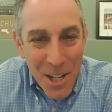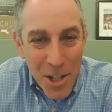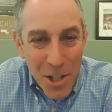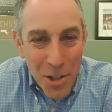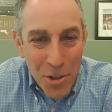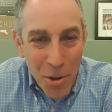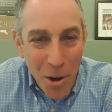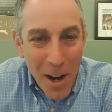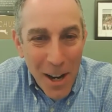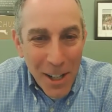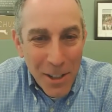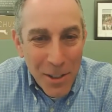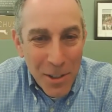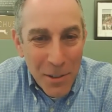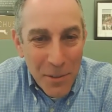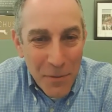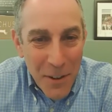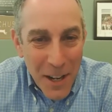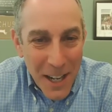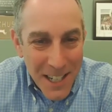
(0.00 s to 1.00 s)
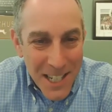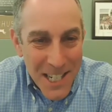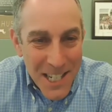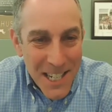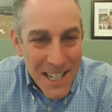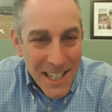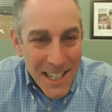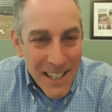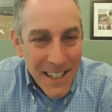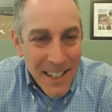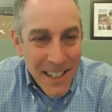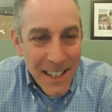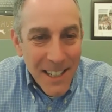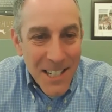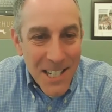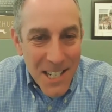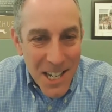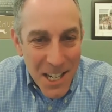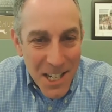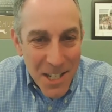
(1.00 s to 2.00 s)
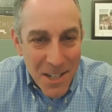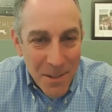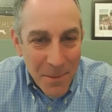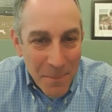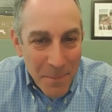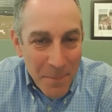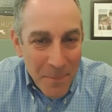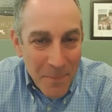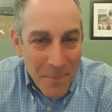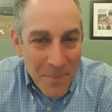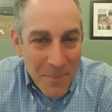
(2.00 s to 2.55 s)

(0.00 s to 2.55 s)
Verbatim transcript: trying to fix its system.